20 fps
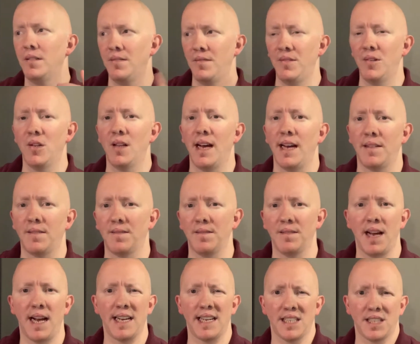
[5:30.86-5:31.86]
feel like,
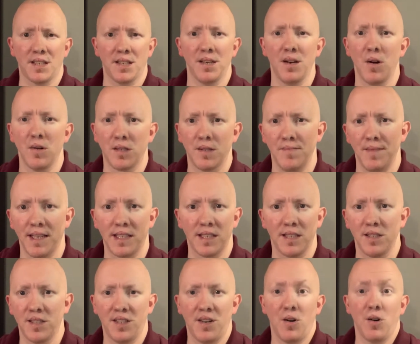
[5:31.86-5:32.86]
I guess the notes mix
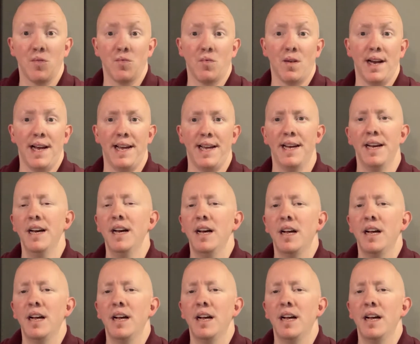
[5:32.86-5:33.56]
a certain way